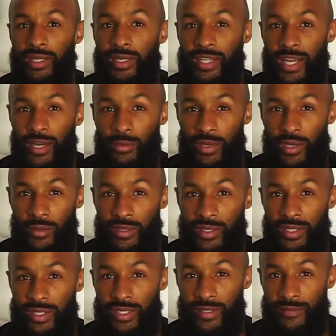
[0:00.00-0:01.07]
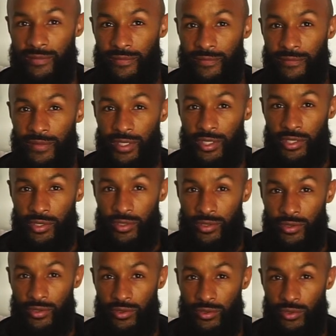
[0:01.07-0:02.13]
Now we're going to
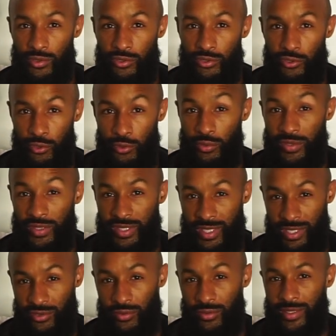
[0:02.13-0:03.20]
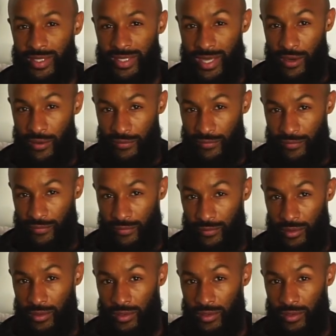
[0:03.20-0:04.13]
Division 2 Central and South.